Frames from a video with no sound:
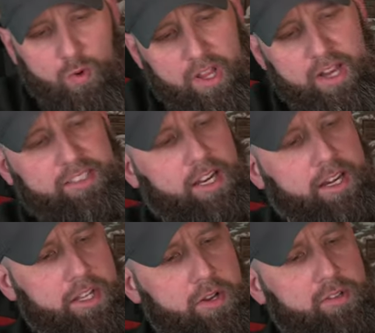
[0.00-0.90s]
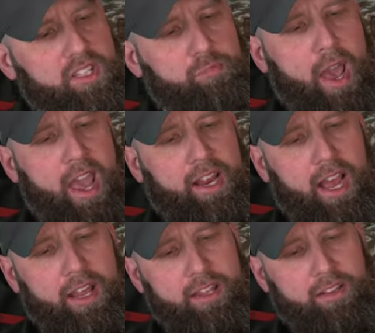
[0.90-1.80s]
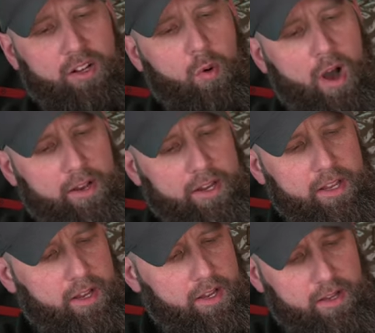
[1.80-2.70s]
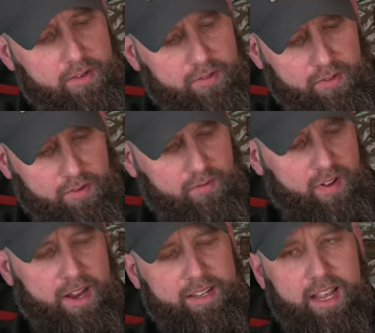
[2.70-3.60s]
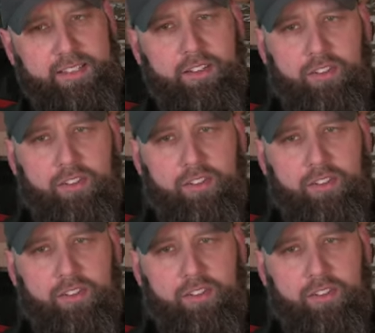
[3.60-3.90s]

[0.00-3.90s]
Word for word: Really excited to use this bag. I think the quality is fantastic.